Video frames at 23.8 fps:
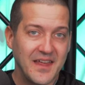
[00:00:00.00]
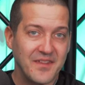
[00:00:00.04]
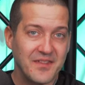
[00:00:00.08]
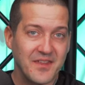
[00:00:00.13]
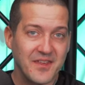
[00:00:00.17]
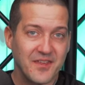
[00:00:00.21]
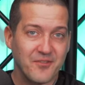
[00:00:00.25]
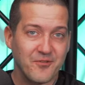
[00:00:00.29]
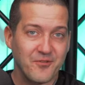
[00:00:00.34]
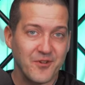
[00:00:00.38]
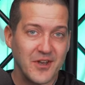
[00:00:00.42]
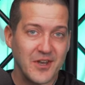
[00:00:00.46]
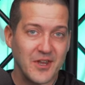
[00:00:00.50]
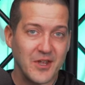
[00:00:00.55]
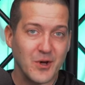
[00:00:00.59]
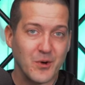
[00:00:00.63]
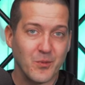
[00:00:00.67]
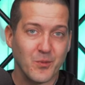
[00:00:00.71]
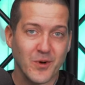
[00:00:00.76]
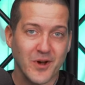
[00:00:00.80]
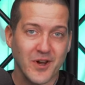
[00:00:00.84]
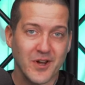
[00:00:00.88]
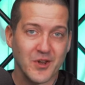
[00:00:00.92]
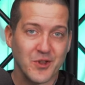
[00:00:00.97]
In this video,
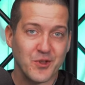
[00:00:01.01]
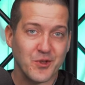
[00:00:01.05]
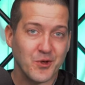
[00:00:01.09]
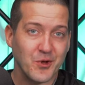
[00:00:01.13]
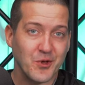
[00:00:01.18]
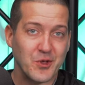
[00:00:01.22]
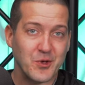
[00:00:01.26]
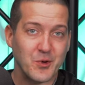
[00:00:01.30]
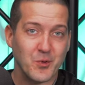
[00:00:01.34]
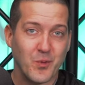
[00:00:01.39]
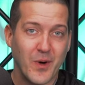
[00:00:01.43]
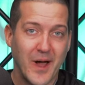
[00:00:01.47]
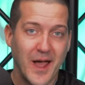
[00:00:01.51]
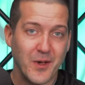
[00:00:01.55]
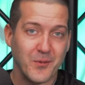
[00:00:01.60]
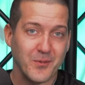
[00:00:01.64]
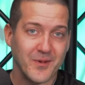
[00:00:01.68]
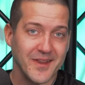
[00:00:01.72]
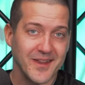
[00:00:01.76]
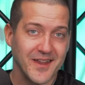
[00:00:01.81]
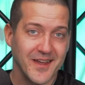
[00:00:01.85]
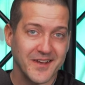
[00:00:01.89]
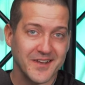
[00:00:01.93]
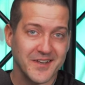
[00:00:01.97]
we're going to show you why
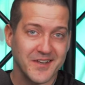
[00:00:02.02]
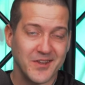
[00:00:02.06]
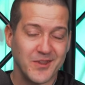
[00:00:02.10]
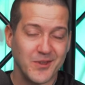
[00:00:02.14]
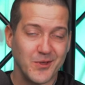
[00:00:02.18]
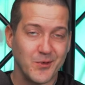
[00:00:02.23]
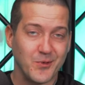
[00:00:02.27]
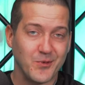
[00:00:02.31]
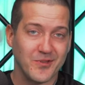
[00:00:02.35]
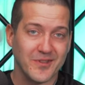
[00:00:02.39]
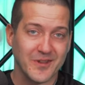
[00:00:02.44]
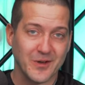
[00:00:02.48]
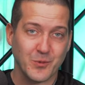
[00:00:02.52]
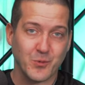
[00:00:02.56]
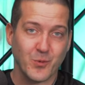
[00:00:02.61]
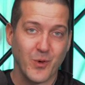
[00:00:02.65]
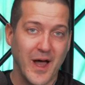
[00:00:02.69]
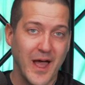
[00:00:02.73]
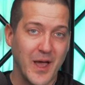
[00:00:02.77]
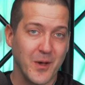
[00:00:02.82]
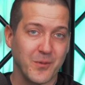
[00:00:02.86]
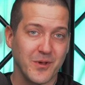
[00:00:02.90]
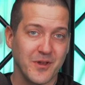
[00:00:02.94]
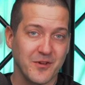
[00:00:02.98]
we like to use and
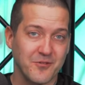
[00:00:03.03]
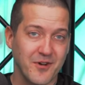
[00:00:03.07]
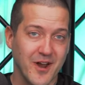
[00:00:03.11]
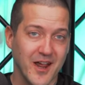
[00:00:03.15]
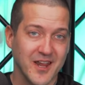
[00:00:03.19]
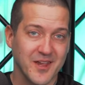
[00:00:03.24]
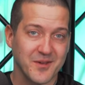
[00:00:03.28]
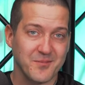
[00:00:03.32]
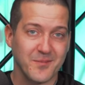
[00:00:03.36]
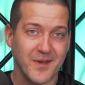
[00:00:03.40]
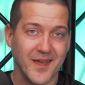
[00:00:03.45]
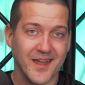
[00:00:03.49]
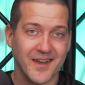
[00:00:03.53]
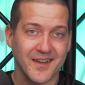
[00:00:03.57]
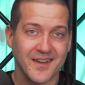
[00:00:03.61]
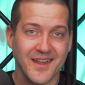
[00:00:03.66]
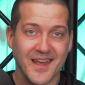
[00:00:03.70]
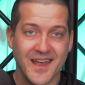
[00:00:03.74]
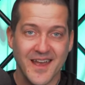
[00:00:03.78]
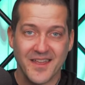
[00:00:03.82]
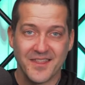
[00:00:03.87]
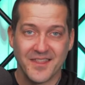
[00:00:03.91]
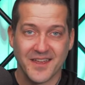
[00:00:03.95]
why we recommend